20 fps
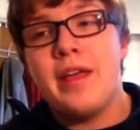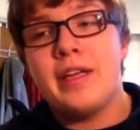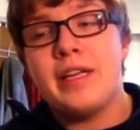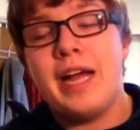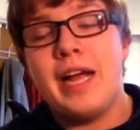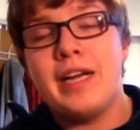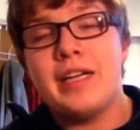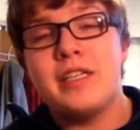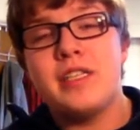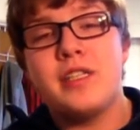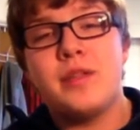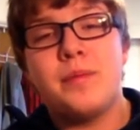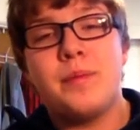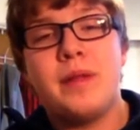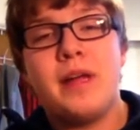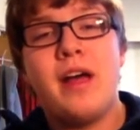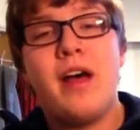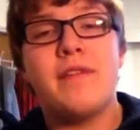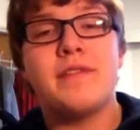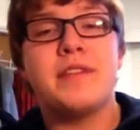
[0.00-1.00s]
Got into the
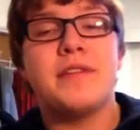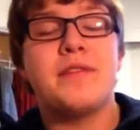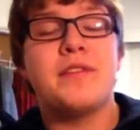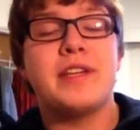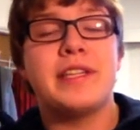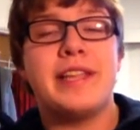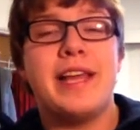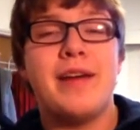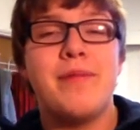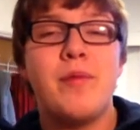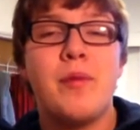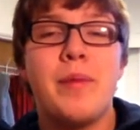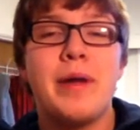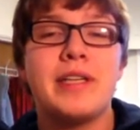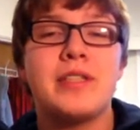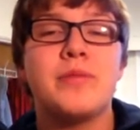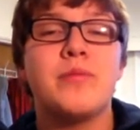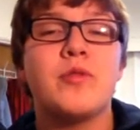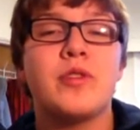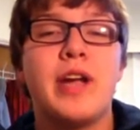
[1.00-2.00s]
playoffs. I feel like that
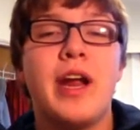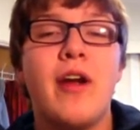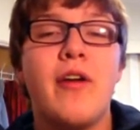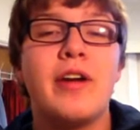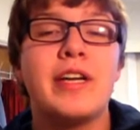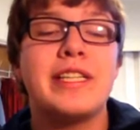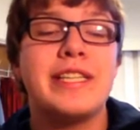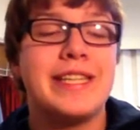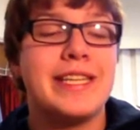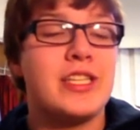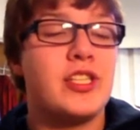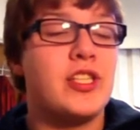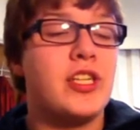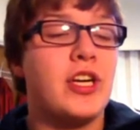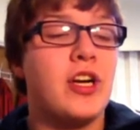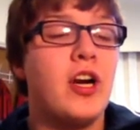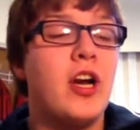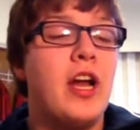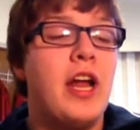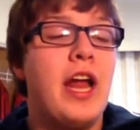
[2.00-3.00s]
momentum will carry to this
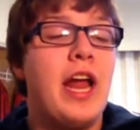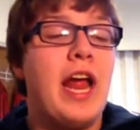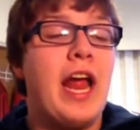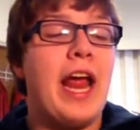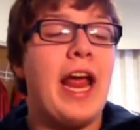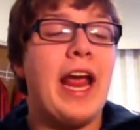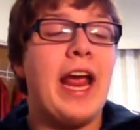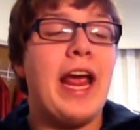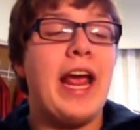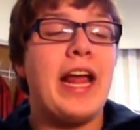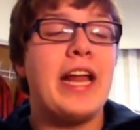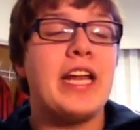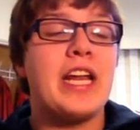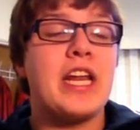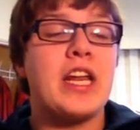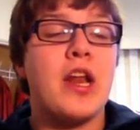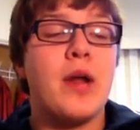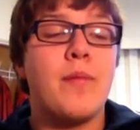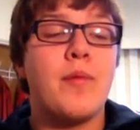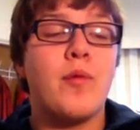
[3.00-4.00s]
year. And
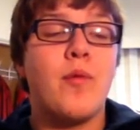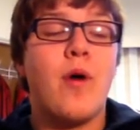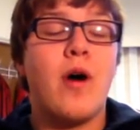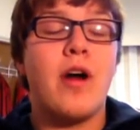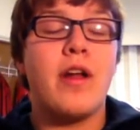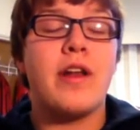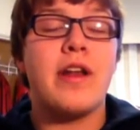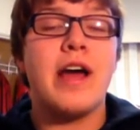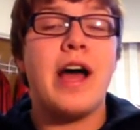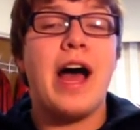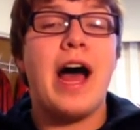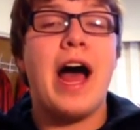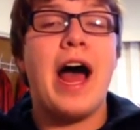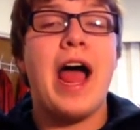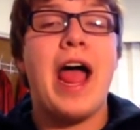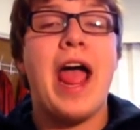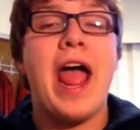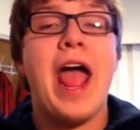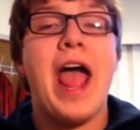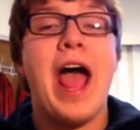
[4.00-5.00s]
number 1,
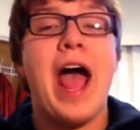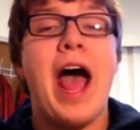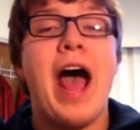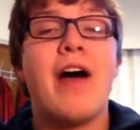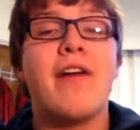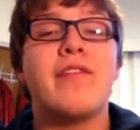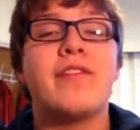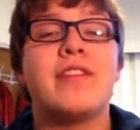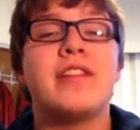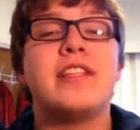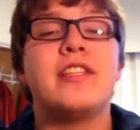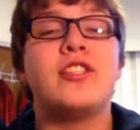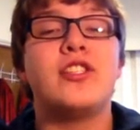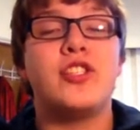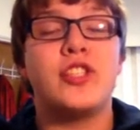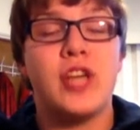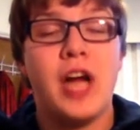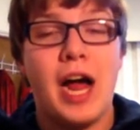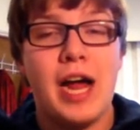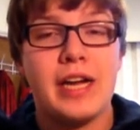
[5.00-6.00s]
I have the
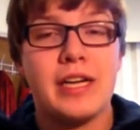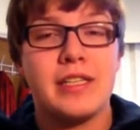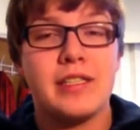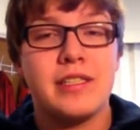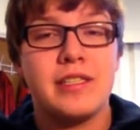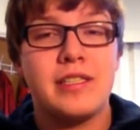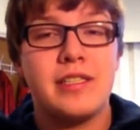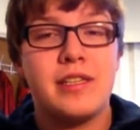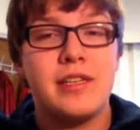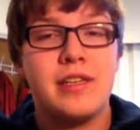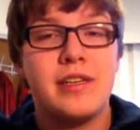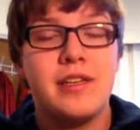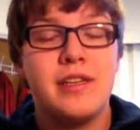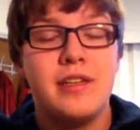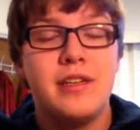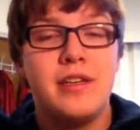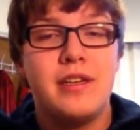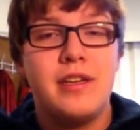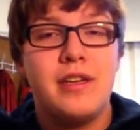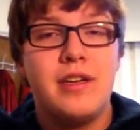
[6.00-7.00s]
Giants.
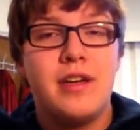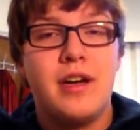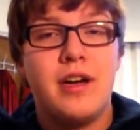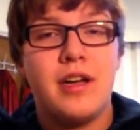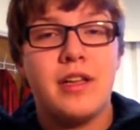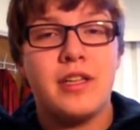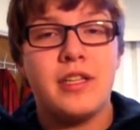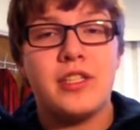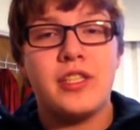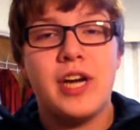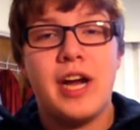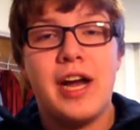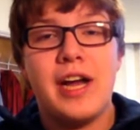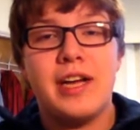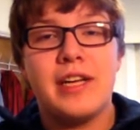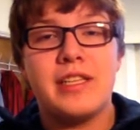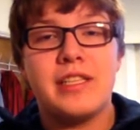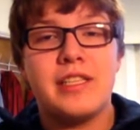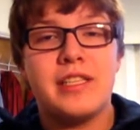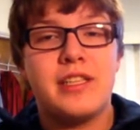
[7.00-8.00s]
The
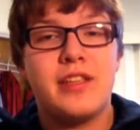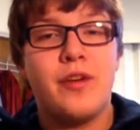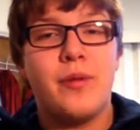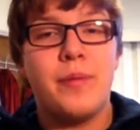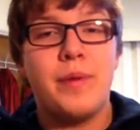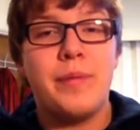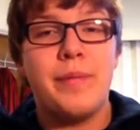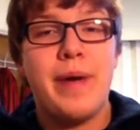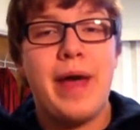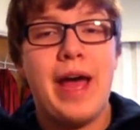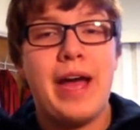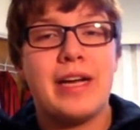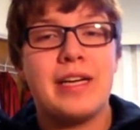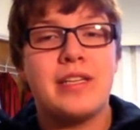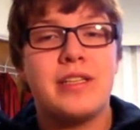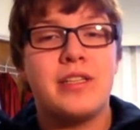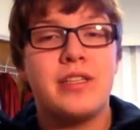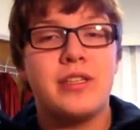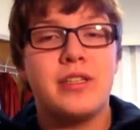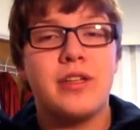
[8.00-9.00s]
Giants, they'll be
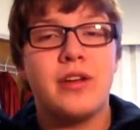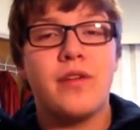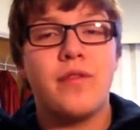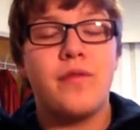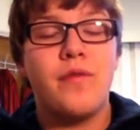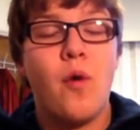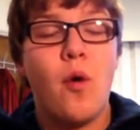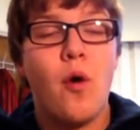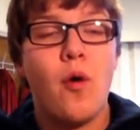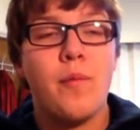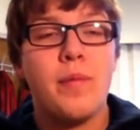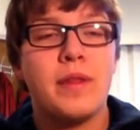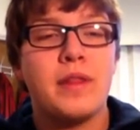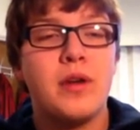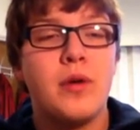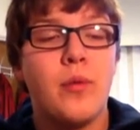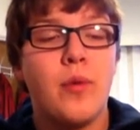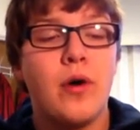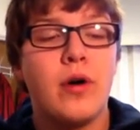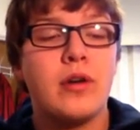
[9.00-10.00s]
back to their form that
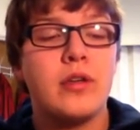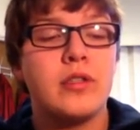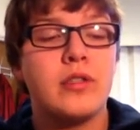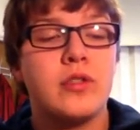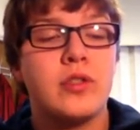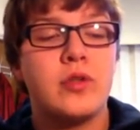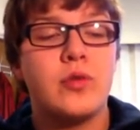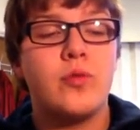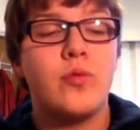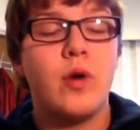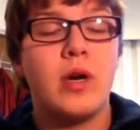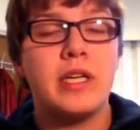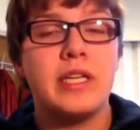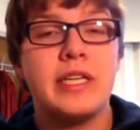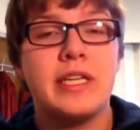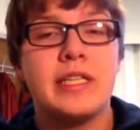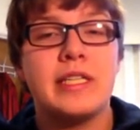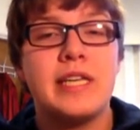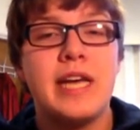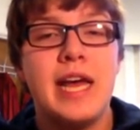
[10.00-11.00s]
they were in
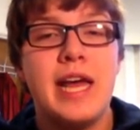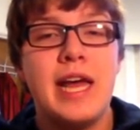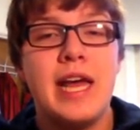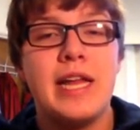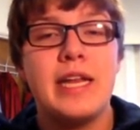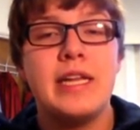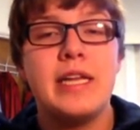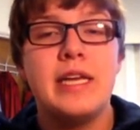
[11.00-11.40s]
2010.